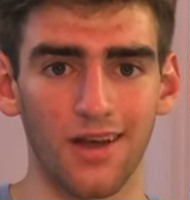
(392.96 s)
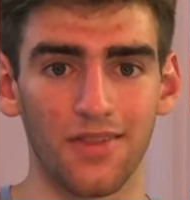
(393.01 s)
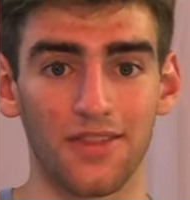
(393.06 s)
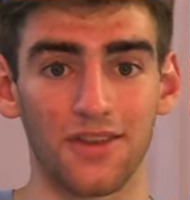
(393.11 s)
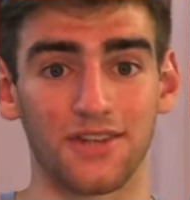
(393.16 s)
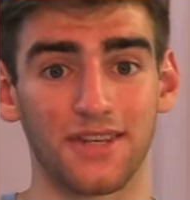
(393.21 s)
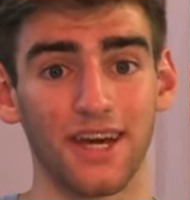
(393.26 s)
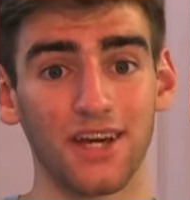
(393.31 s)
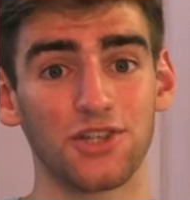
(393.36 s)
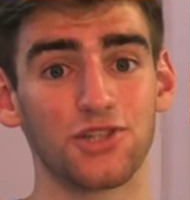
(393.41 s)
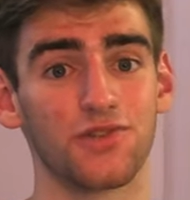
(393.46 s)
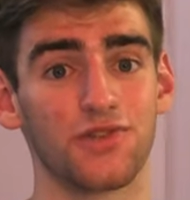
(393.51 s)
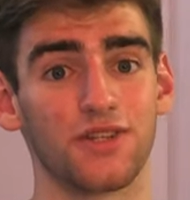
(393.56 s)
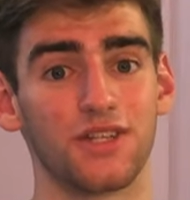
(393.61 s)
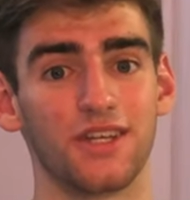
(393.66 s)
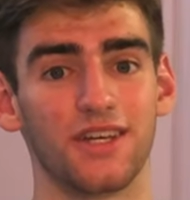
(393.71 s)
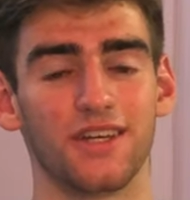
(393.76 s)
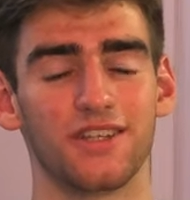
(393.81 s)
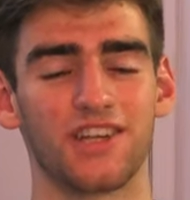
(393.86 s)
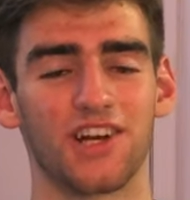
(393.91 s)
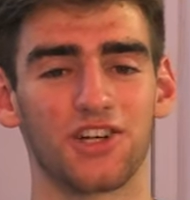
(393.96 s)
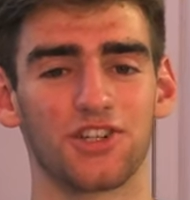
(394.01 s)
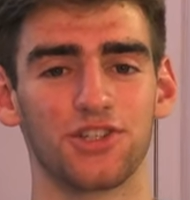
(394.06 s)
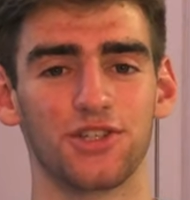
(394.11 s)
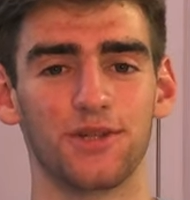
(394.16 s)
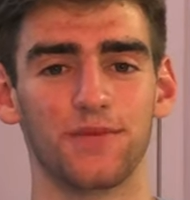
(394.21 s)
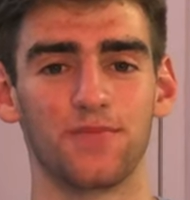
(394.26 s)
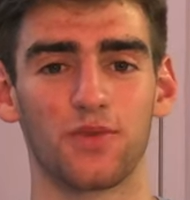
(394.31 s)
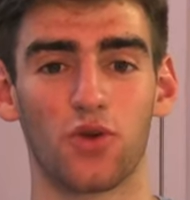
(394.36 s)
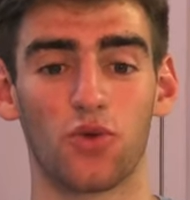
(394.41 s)
The texture of the tea is
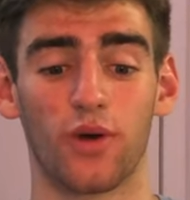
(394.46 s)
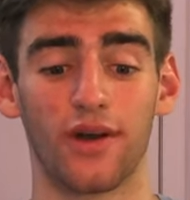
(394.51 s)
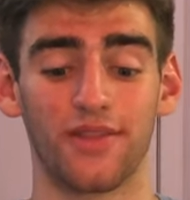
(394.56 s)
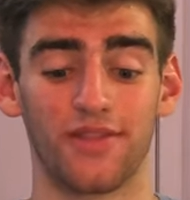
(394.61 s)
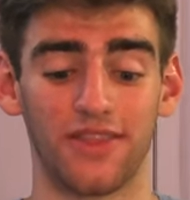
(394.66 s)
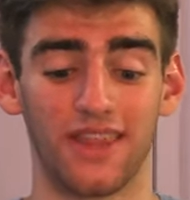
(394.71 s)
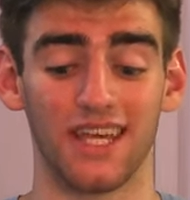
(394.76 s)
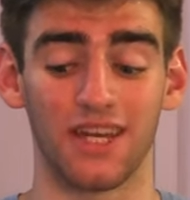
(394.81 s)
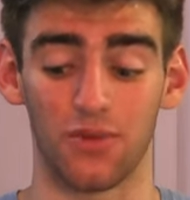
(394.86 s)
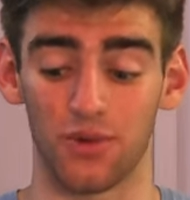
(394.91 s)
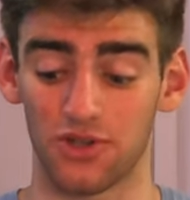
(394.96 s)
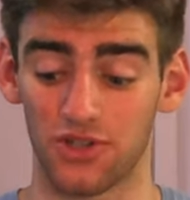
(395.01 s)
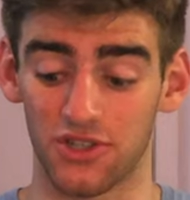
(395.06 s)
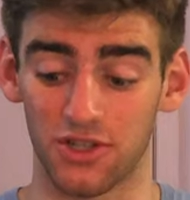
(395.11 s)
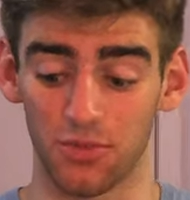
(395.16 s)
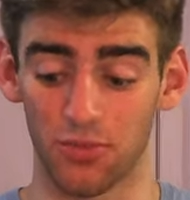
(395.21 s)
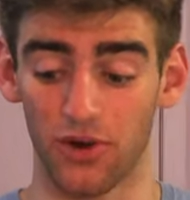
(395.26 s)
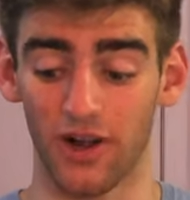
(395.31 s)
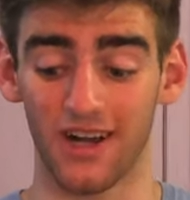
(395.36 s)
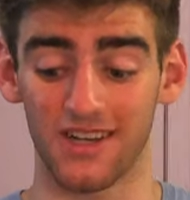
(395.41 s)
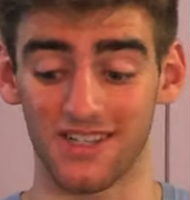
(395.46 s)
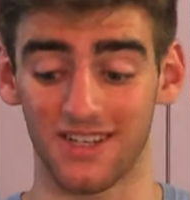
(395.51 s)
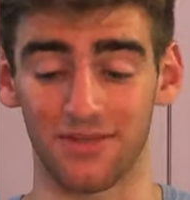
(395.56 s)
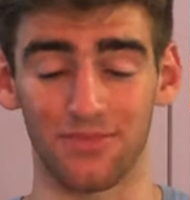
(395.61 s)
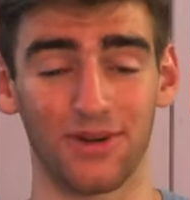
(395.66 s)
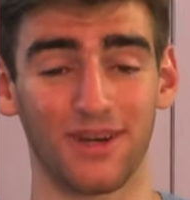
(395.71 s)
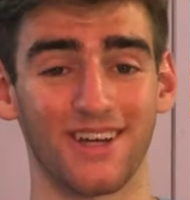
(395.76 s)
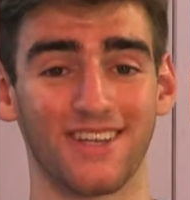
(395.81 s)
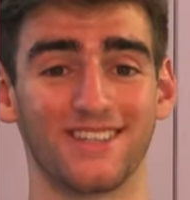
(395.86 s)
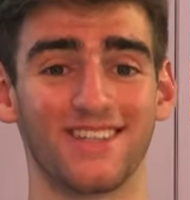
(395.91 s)
actually quite thin, which is surprising
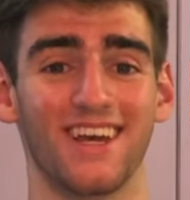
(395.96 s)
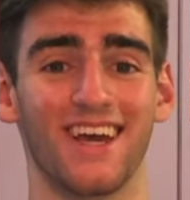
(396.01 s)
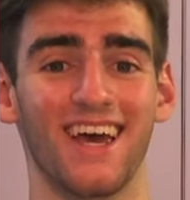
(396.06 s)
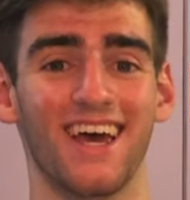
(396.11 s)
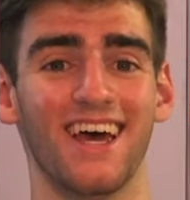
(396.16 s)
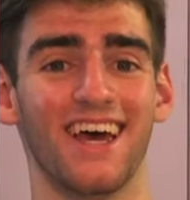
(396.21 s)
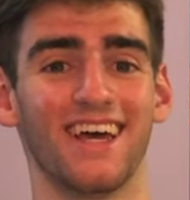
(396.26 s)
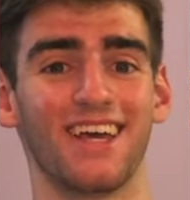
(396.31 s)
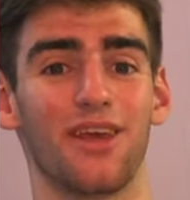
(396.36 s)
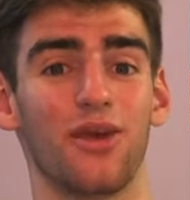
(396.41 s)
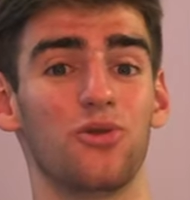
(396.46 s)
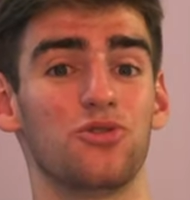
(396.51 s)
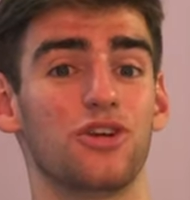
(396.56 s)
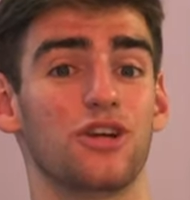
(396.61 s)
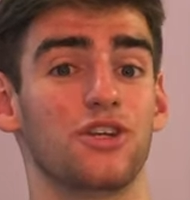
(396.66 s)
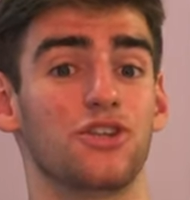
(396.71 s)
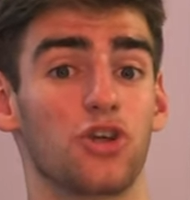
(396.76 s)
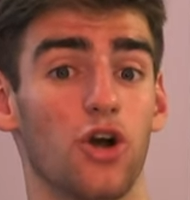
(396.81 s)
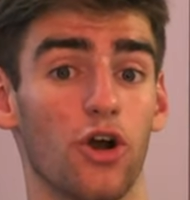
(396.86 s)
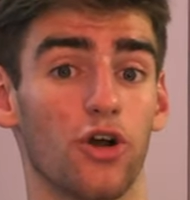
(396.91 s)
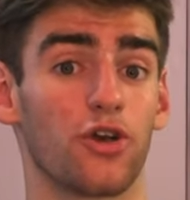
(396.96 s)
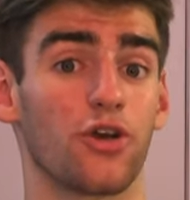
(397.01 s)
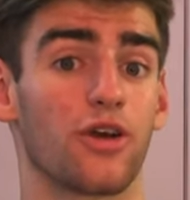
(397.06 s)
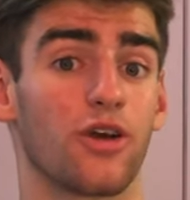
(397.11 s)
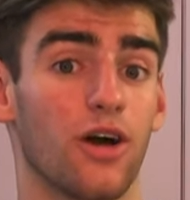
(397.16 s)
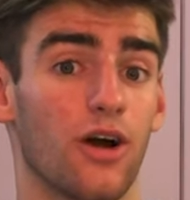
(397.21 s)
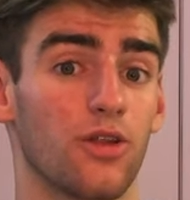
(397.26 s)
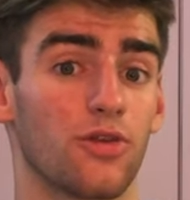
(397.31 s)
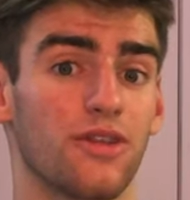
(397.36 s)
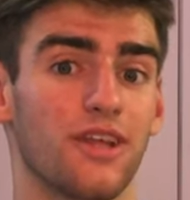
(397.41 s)
because Usually a darker
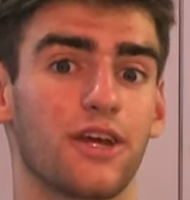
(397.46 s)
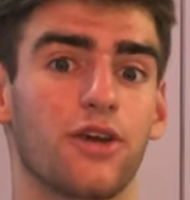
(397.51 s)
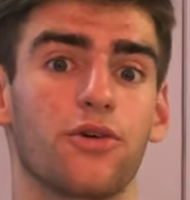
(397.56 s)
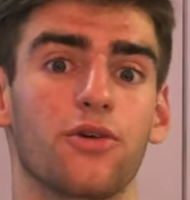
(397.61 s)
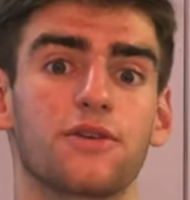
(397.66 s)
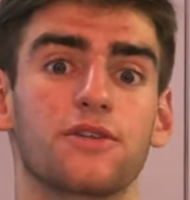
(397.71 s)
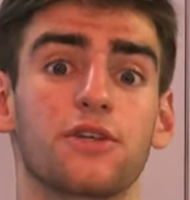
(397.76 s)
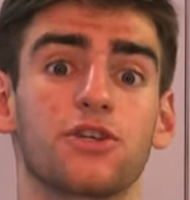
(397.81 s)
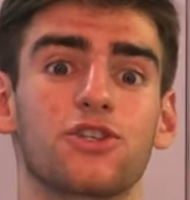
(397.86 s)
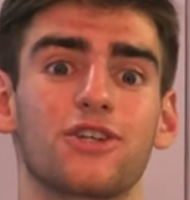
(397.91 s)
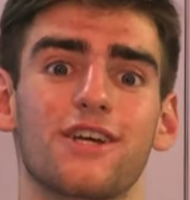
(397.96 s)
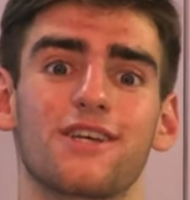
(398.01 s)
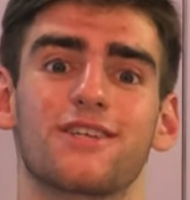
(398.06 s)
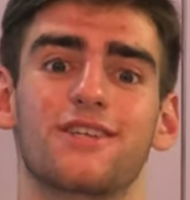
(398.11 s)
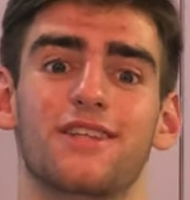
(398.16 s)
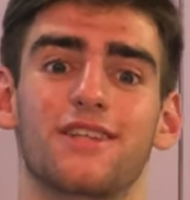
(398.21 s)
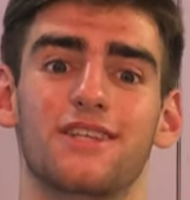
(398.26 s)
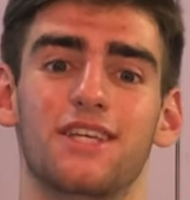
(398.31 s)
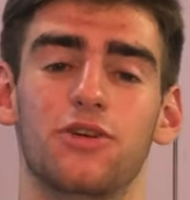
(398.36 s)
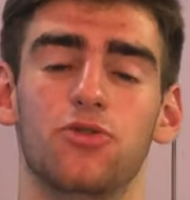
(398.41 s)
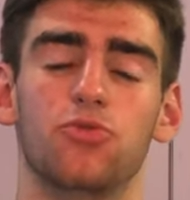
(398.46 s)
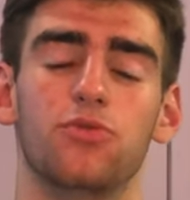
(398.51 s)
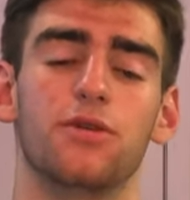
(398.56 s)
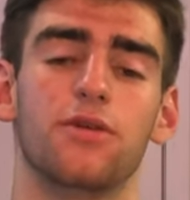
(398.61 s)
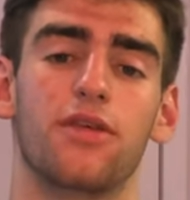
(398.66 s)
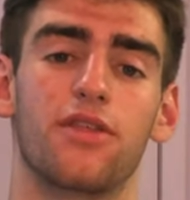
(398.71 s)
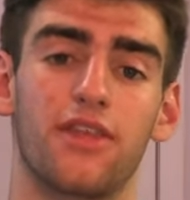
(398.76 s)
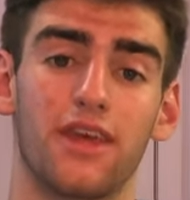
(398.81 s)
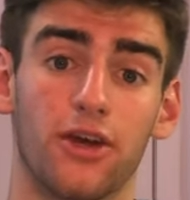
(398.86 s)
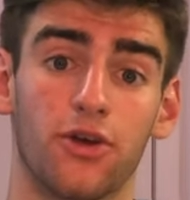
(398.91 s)
colored liquor suggests that the tea will be
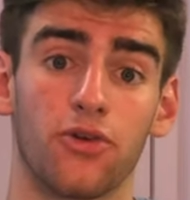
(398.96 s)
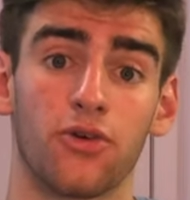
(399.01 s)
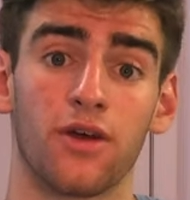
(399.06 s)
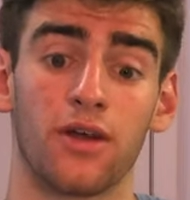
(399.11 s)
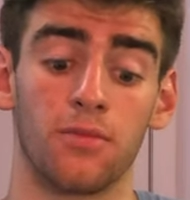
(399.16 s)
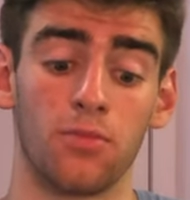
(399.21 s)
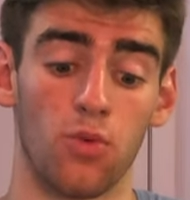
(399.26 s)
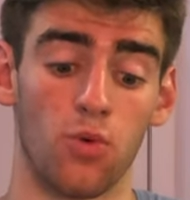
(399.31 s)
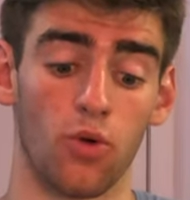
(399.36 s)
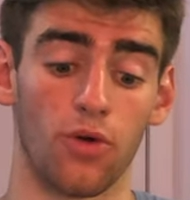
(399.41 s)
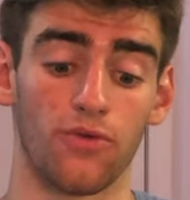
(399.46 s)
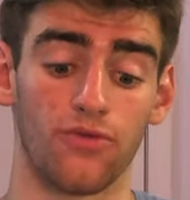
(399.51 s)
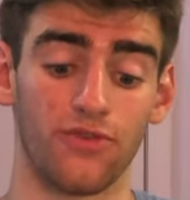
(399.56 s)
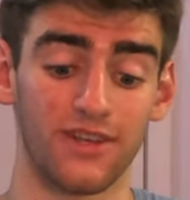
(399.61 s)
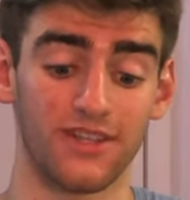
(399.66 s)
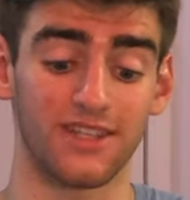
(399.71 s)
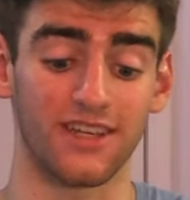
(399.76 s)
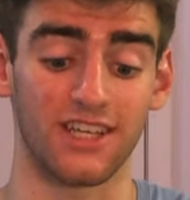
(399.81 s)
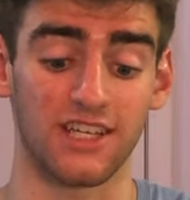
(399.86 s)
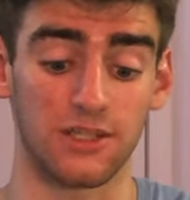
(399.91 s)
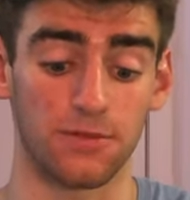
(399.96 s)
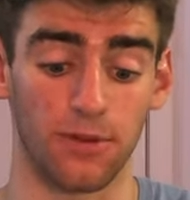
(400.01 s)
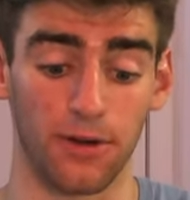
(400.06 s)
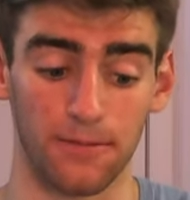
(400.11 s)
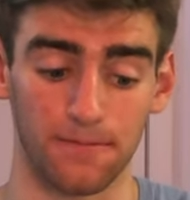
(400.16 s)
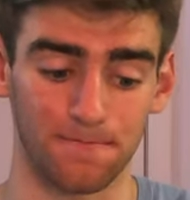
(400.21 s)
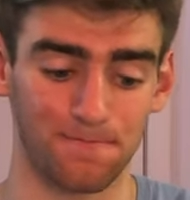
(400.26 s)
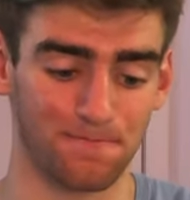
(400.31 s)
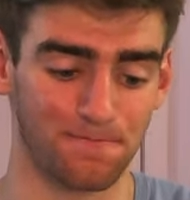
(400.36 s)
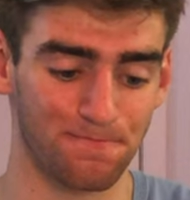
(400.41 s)
thicker and more viscous, but
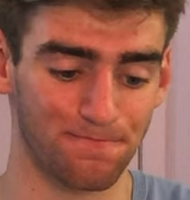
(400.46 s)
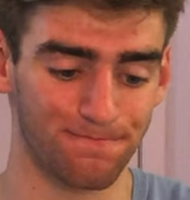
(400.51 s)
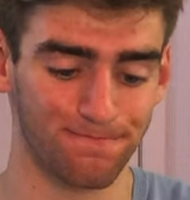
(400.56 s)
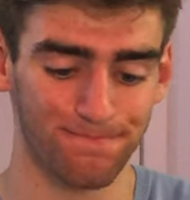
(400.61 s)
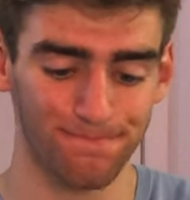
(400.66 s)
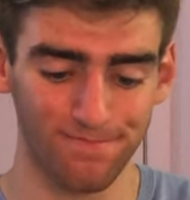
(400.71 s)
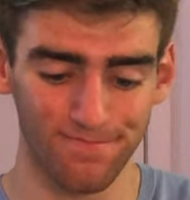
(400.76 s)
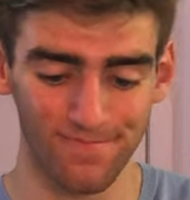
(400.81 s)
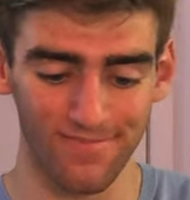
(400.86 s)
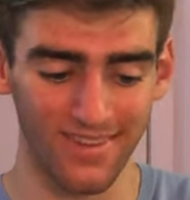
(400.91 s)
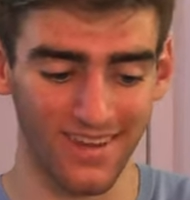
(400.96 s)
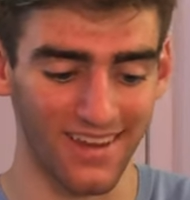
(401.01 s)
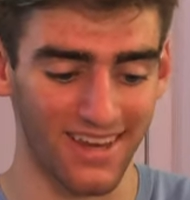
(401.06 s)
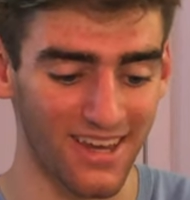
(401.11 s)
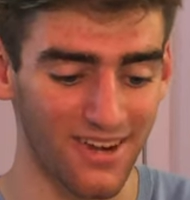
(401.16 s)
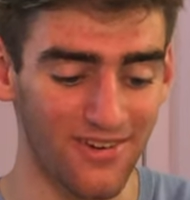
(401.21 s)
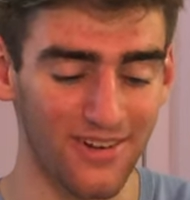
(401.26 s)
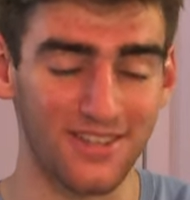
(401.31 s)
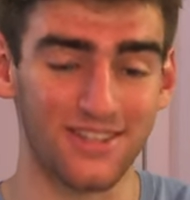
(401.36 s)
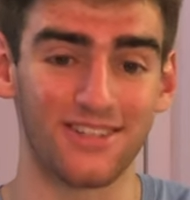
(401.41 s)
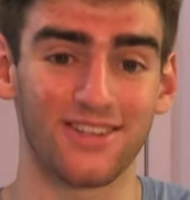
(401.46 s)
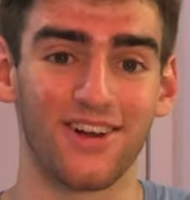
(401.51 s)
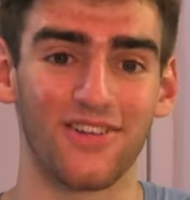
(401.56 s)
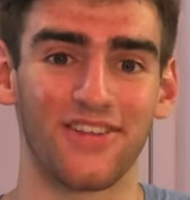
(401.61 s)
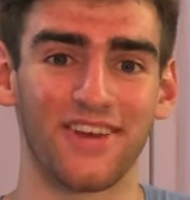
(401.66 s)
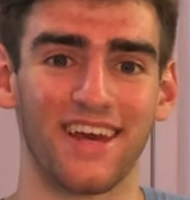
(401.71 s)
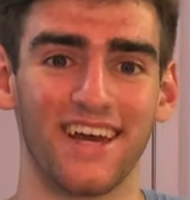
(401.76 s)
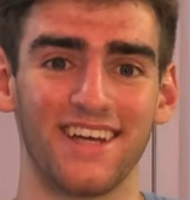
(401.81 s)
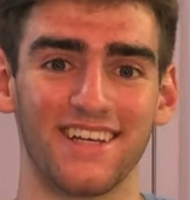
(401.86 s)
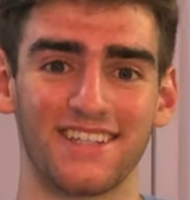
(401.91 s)
here it's not the
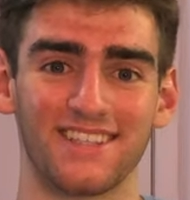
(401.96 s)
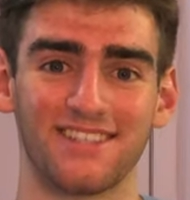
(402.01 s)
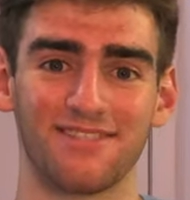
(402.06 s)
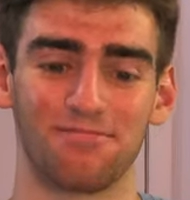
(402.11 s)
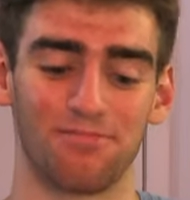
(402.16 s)
case.